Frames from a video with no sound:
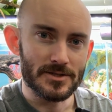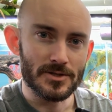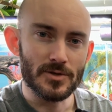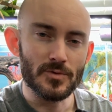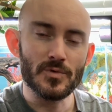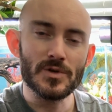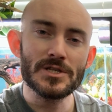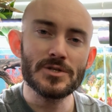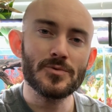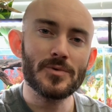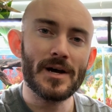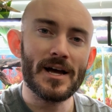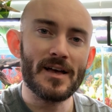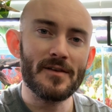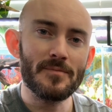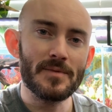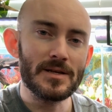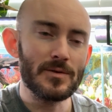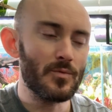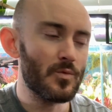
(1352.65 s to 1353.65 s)
so the reason why
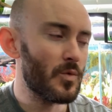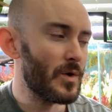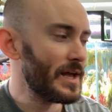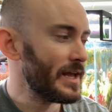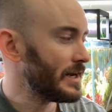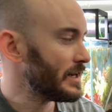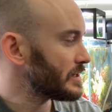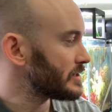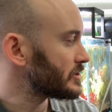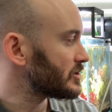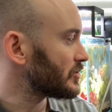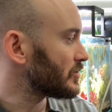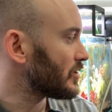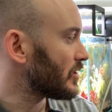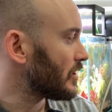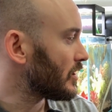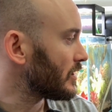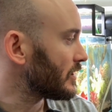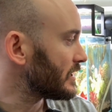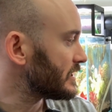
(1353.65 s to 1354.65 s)
I've been waiting so
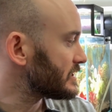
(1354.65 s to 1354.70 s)
long,